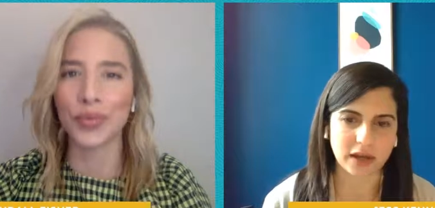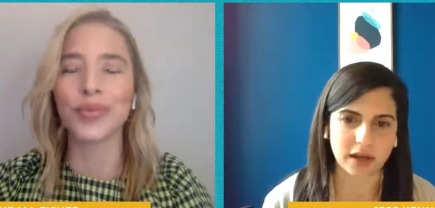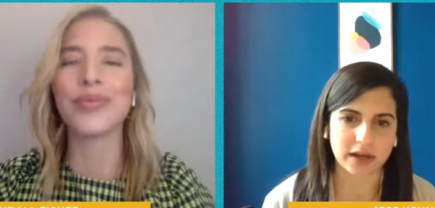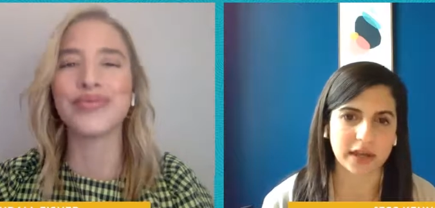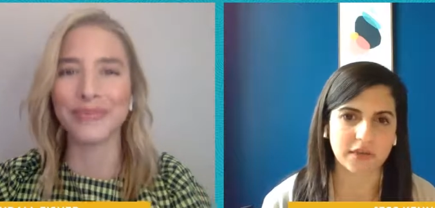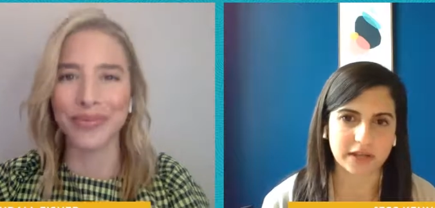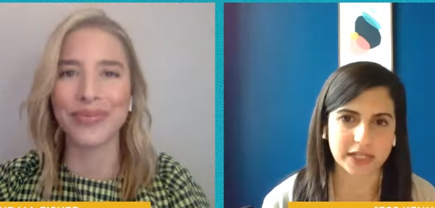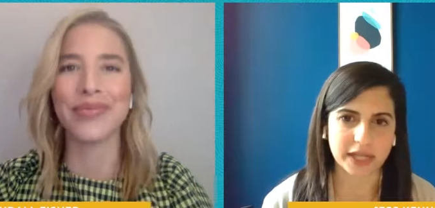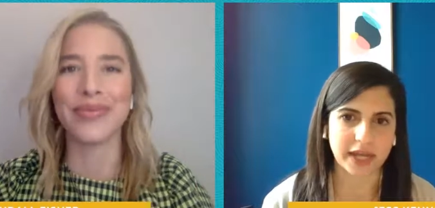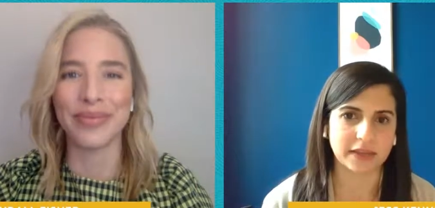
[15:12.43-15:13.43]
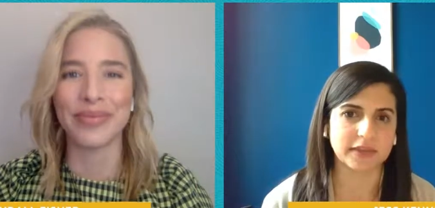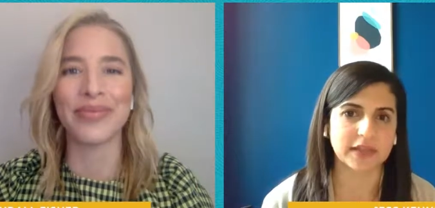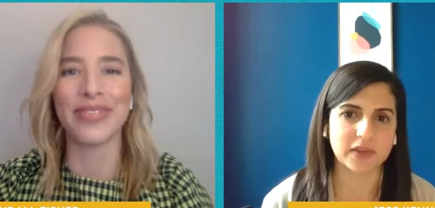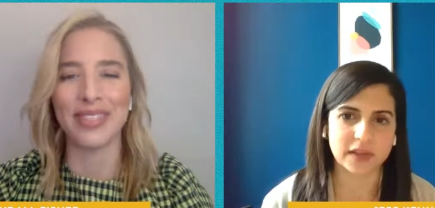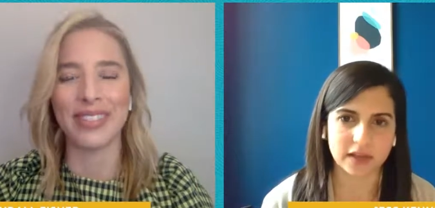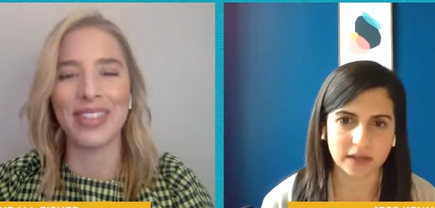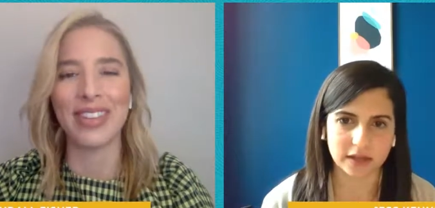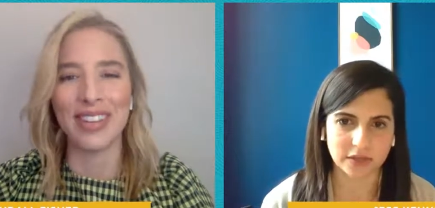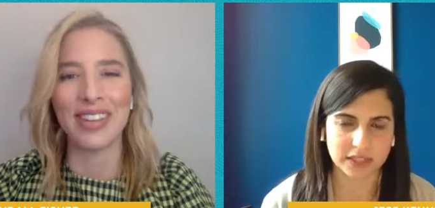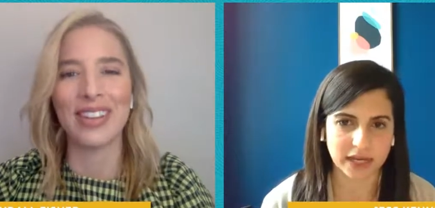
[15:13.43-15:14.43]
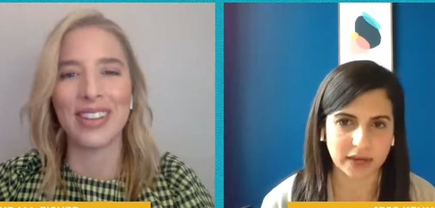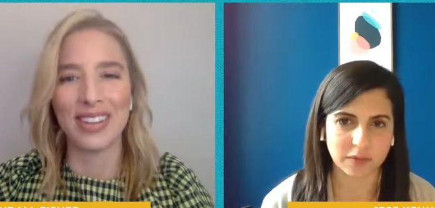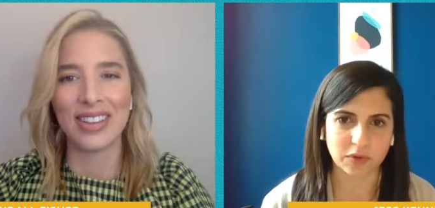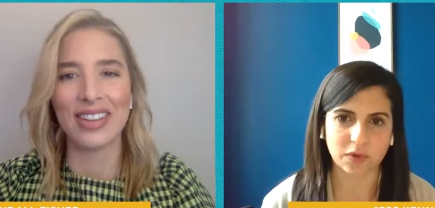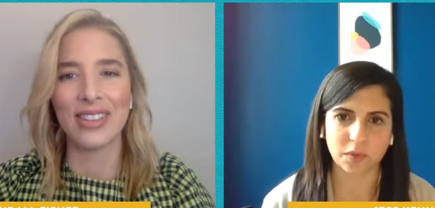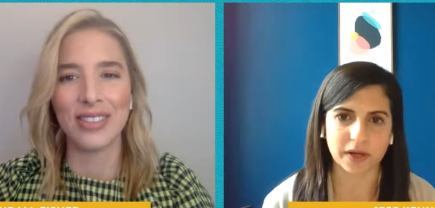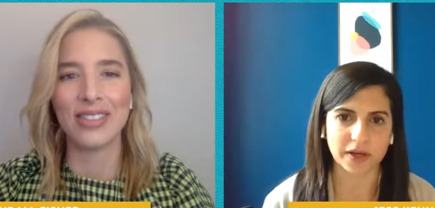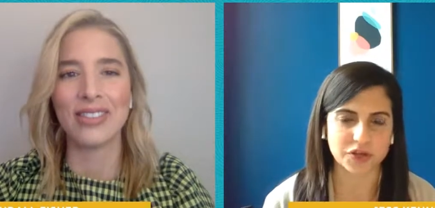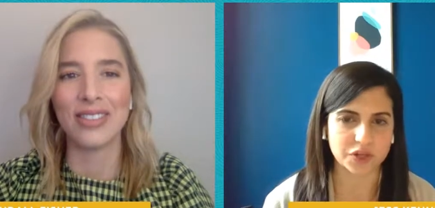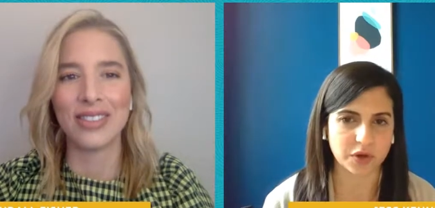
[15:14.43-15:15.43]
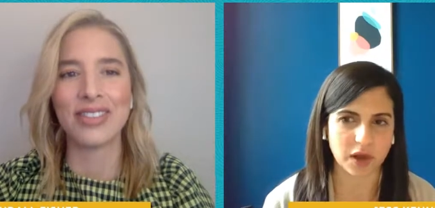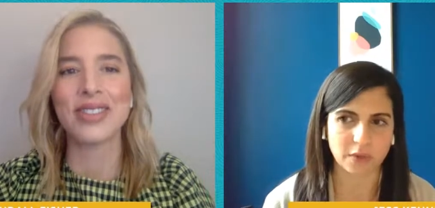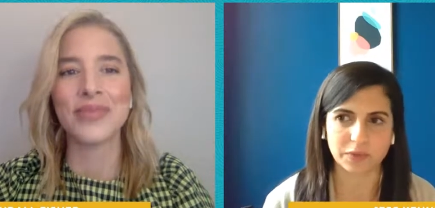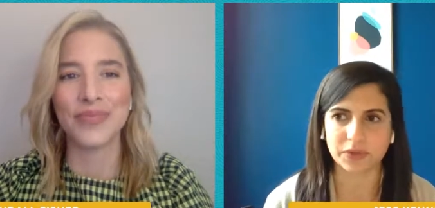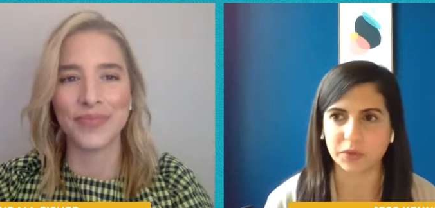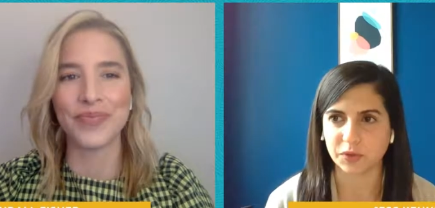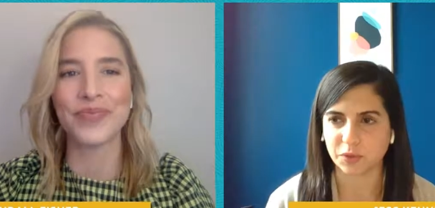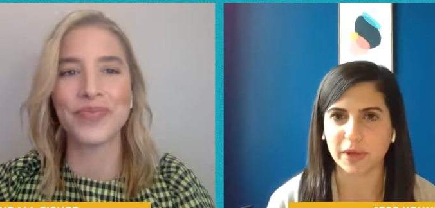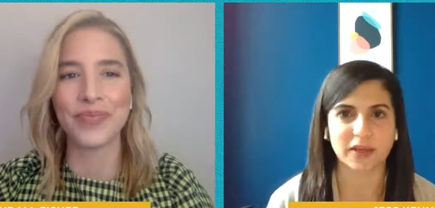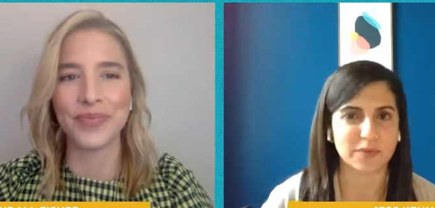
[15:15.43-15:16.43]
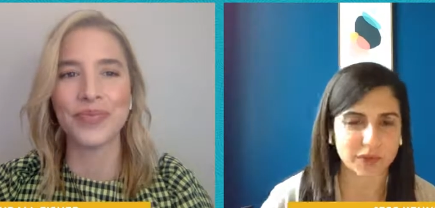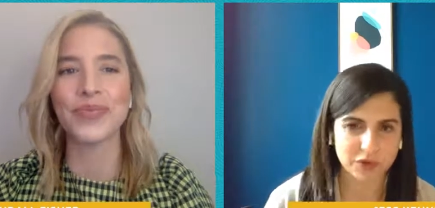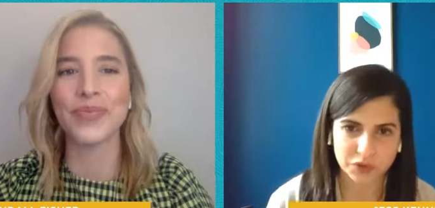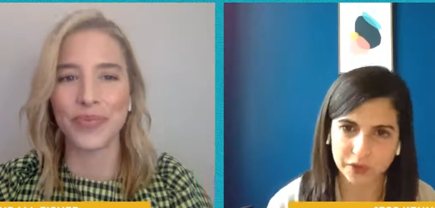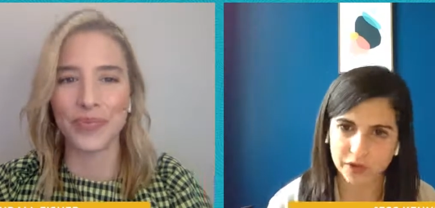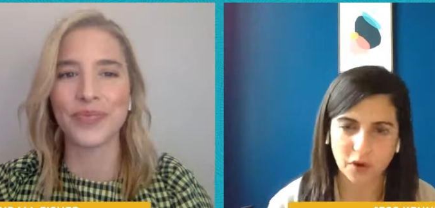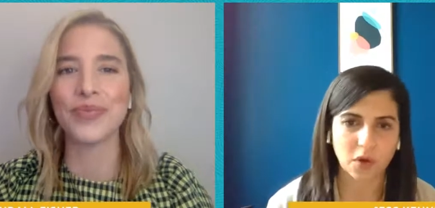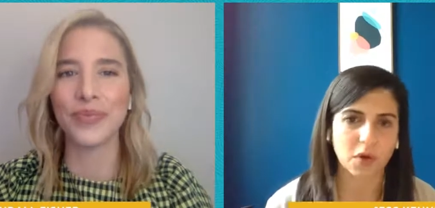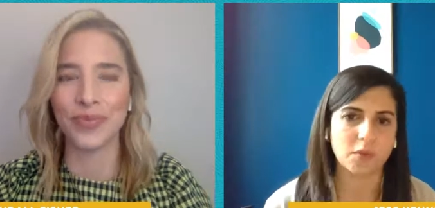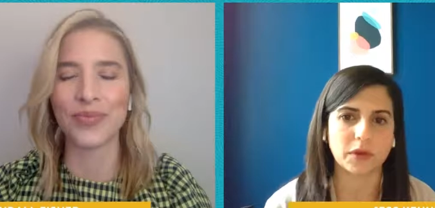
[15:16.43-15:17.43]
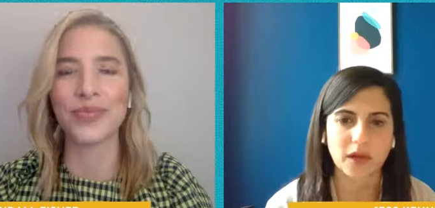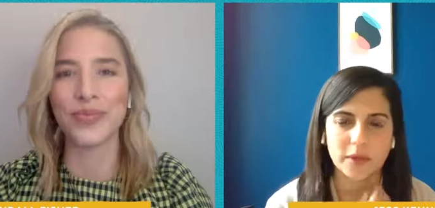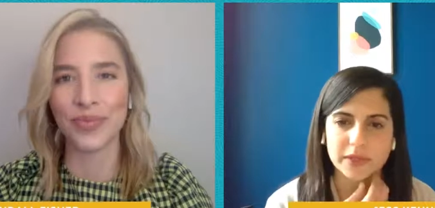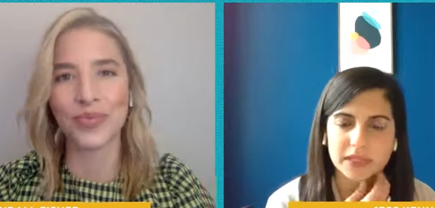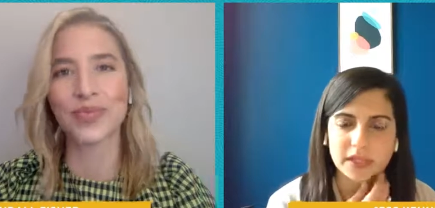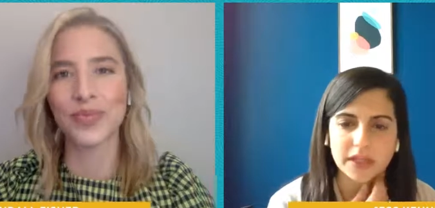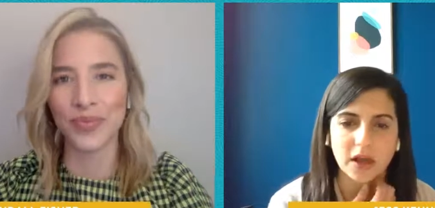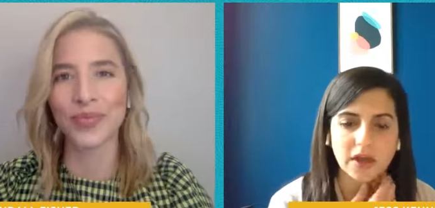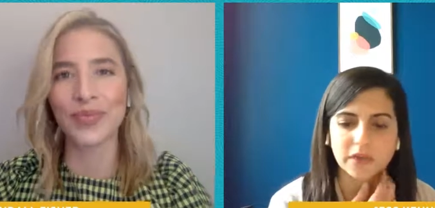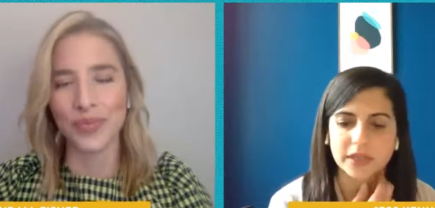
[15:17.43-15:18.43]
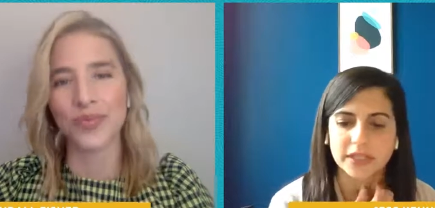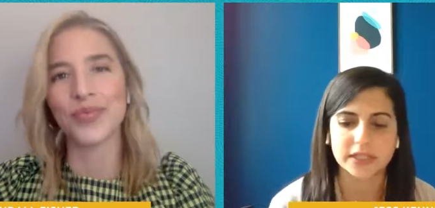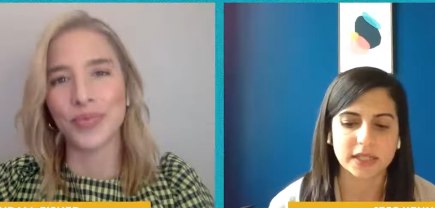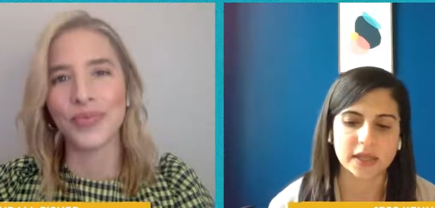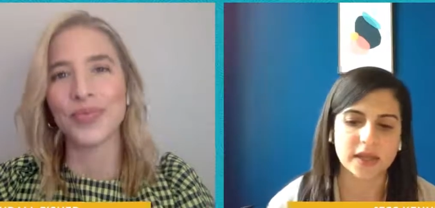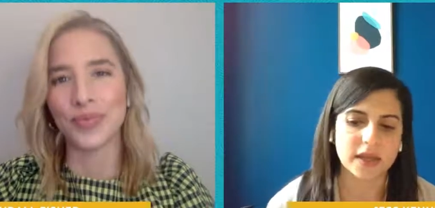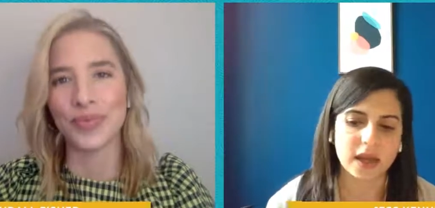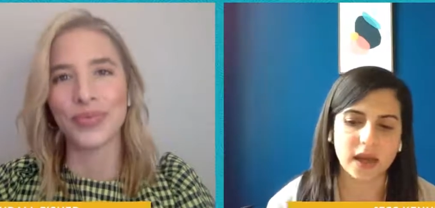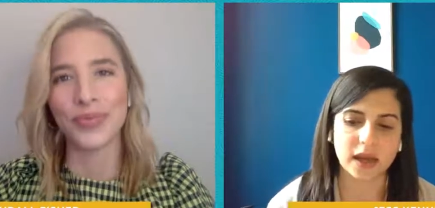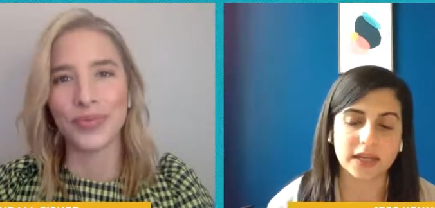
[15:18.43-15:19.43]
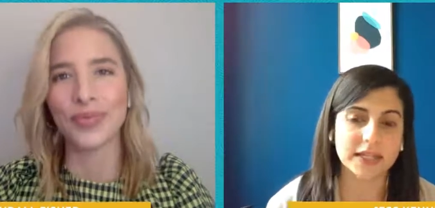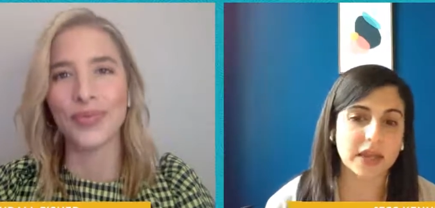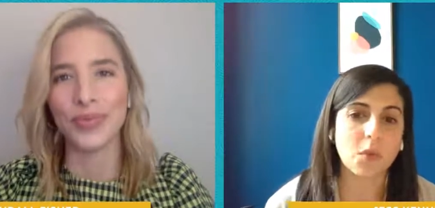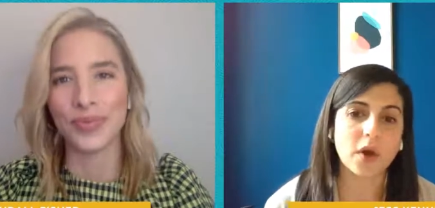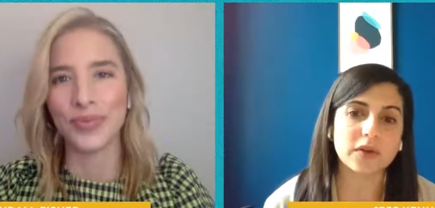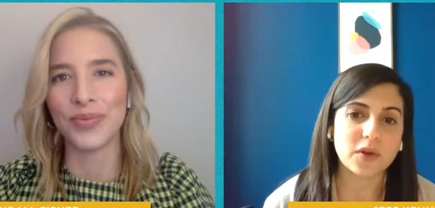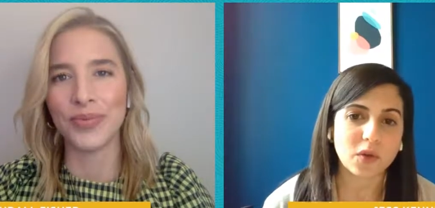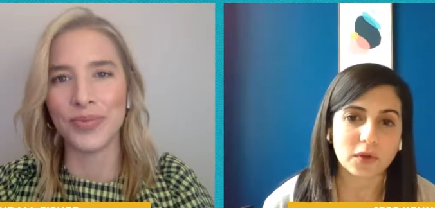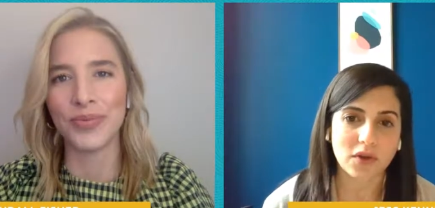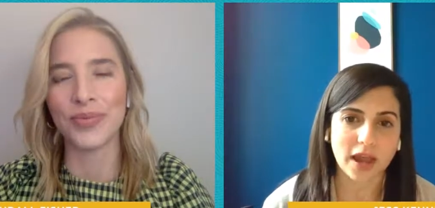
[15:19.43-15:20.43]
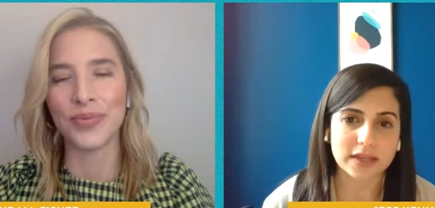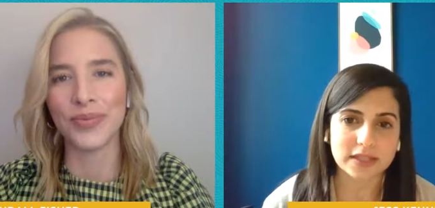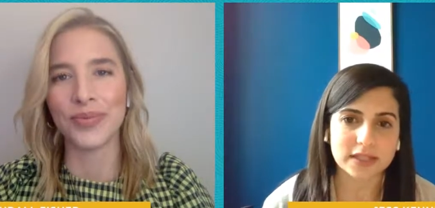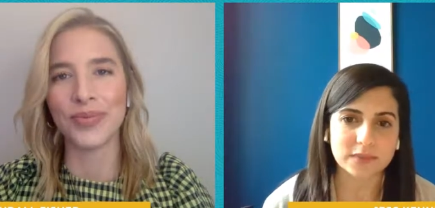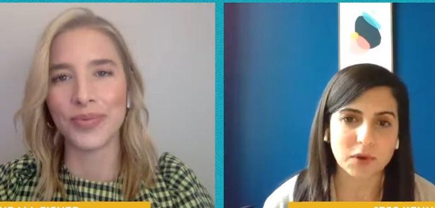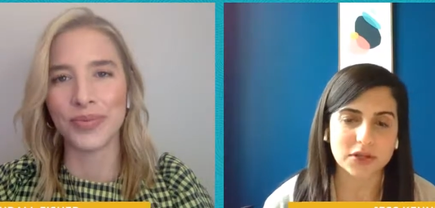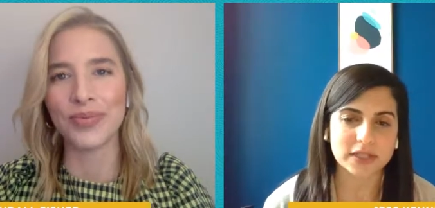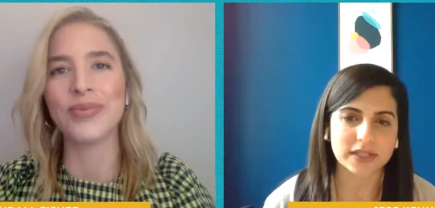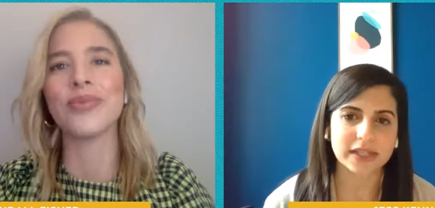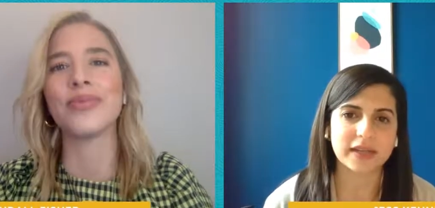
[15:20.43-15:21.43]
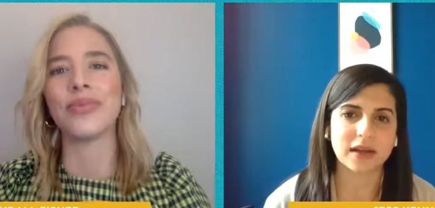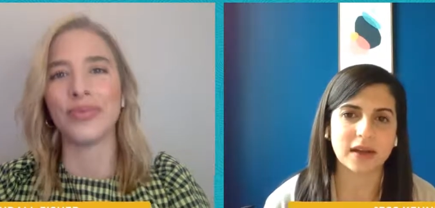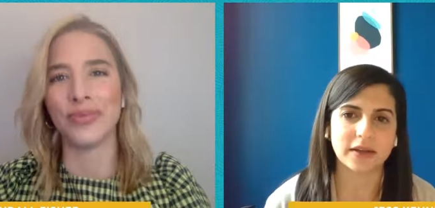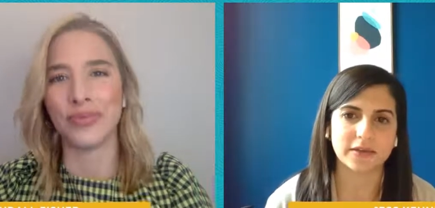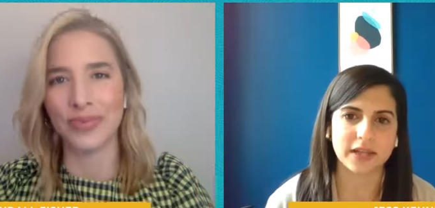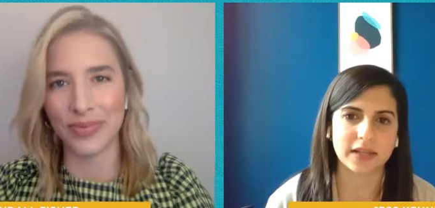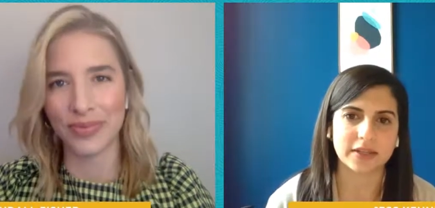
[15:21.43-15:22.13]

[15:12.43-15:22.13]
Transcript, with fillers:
Speaker 1: I've got every day, leaving nothing on the table when I show up to my computer screen at home or coming into the office, because uh, I want no regrets personally on